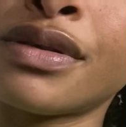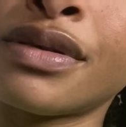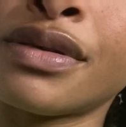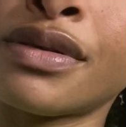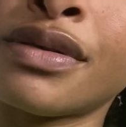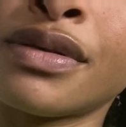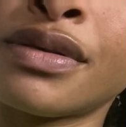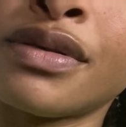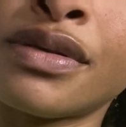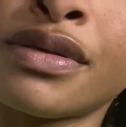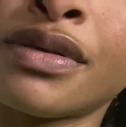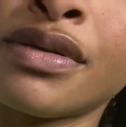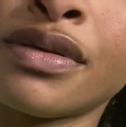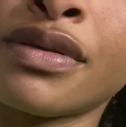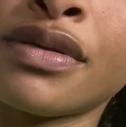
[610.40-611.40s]

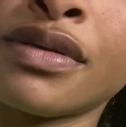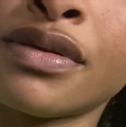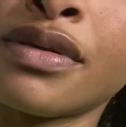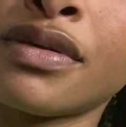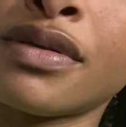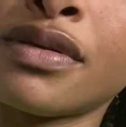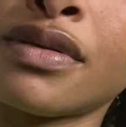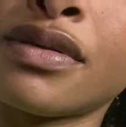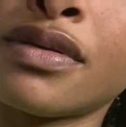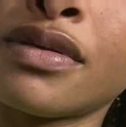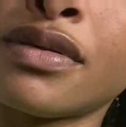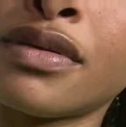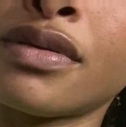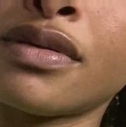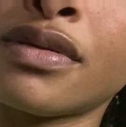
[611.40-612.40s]

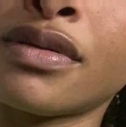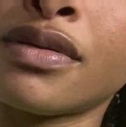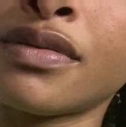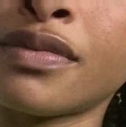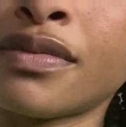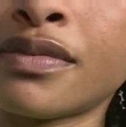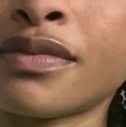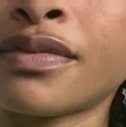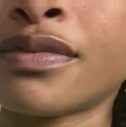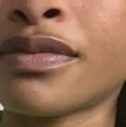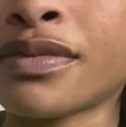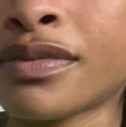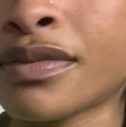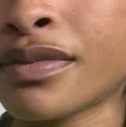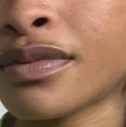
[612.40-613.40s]

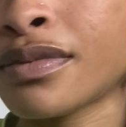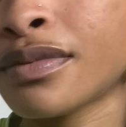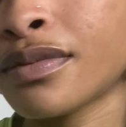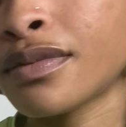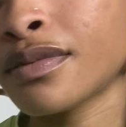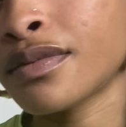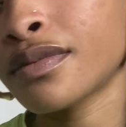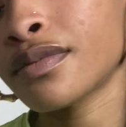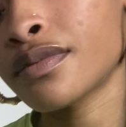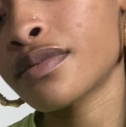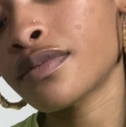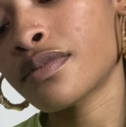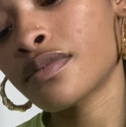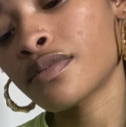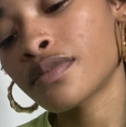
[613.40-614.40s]

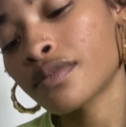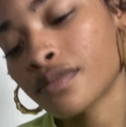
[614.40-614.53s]
(no one is talking)